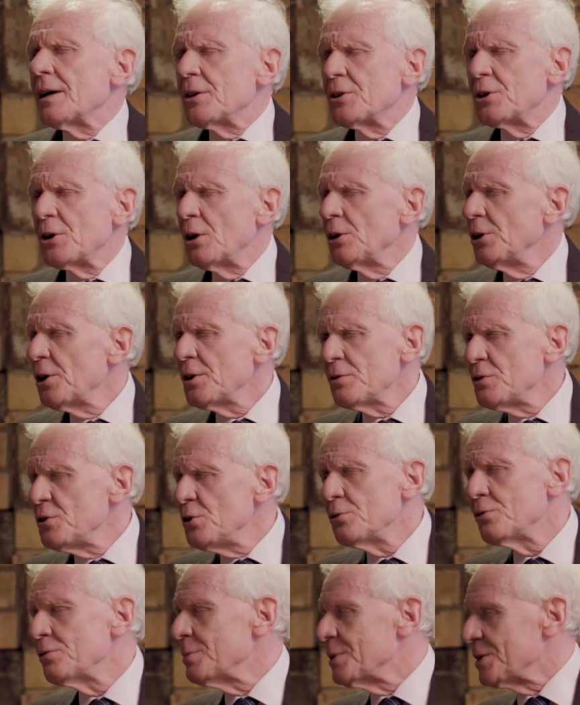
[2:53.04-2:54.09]
There are a lot of
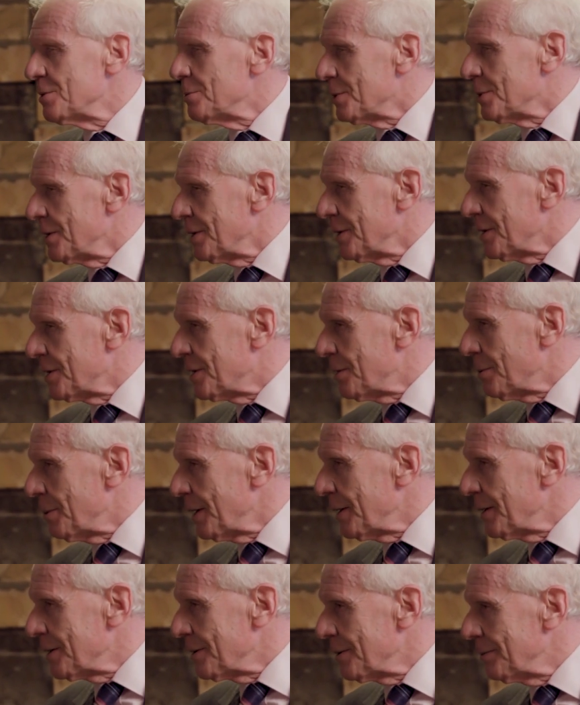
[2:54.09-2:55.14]
euphemisms in this
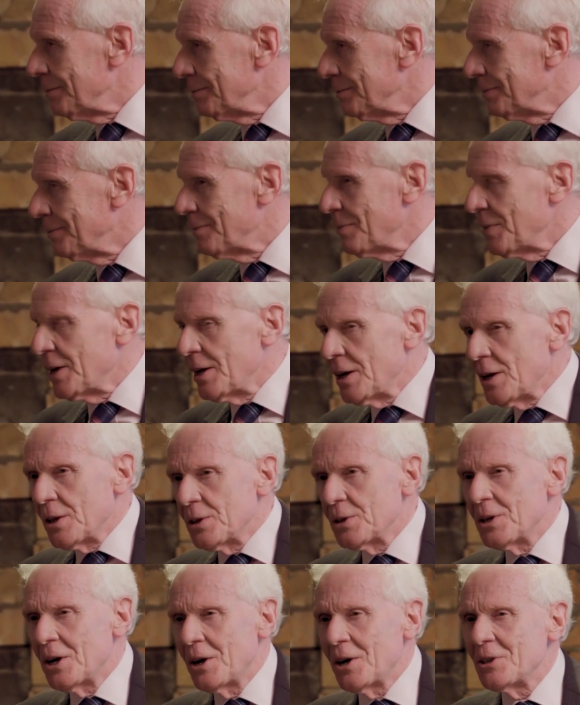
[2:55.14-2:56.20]
debate.
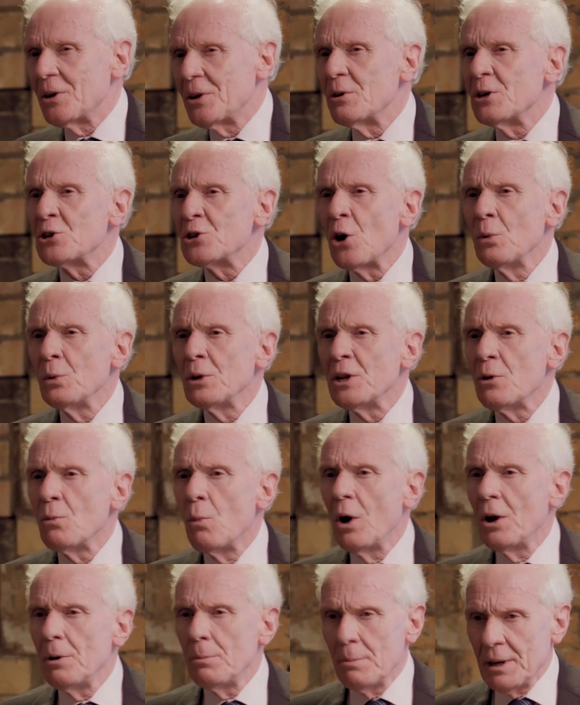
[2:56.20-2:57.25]
There is only
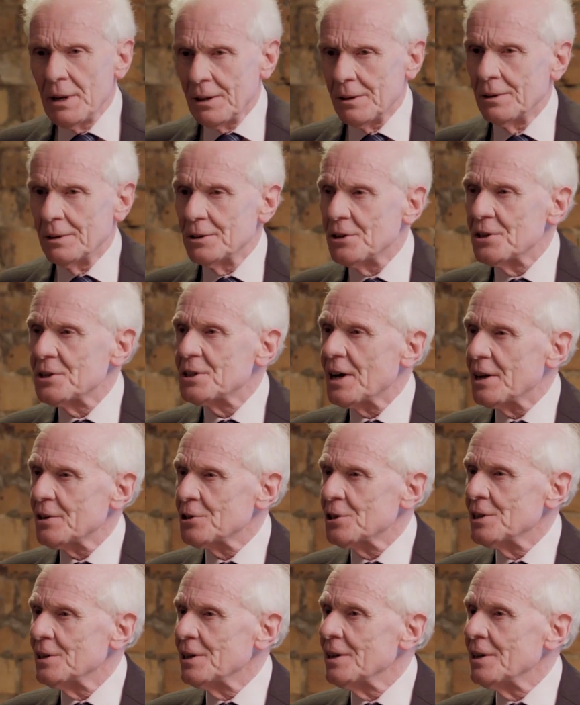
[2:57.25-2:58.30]
one bill that has
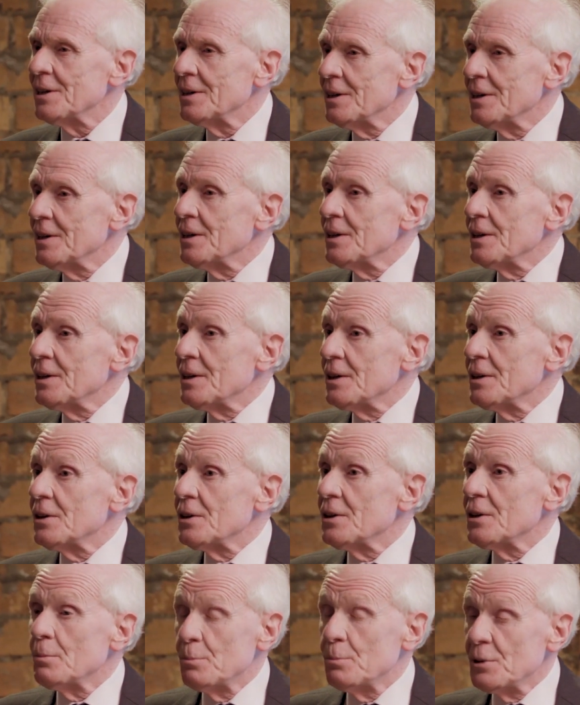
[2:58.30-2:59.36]
actually
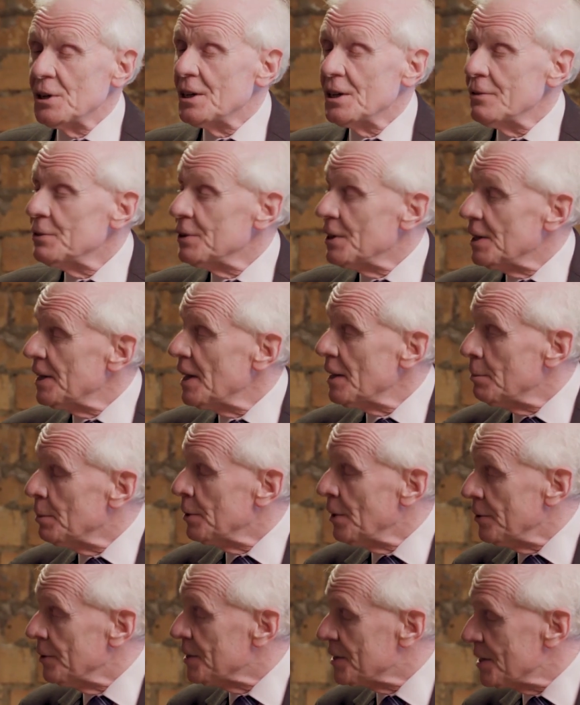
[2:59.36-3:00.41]
given the label
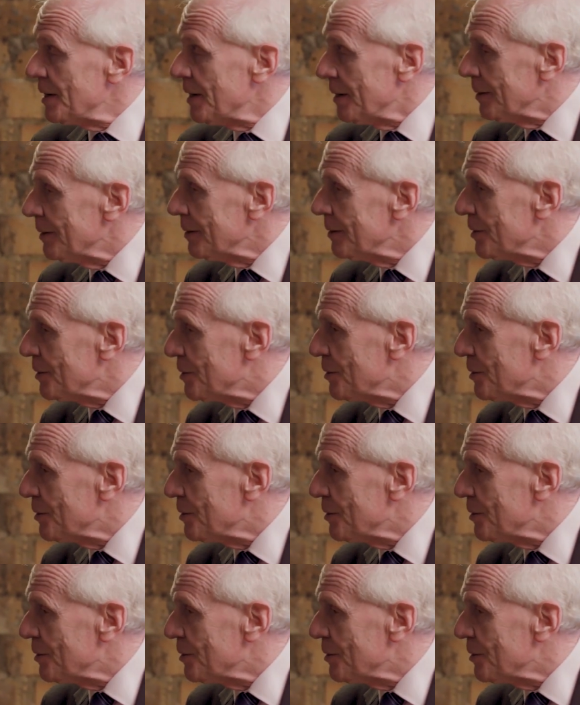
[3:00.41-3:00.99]
on the tin